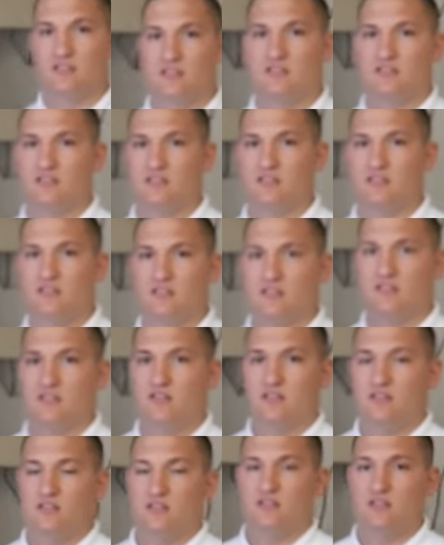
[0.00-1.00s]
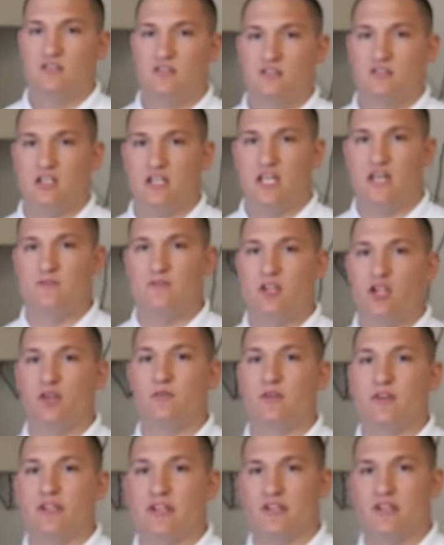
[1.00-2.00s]
like the uh, like keep the
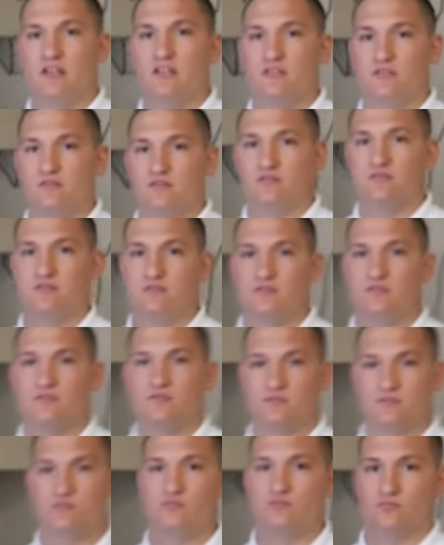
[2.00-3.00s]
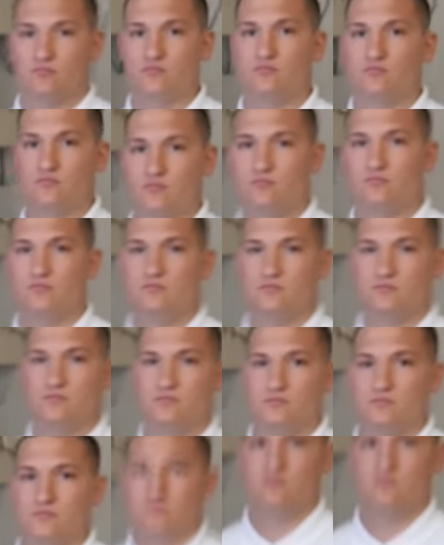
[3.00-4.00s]
classroom. Yes, like uh, y'all y'all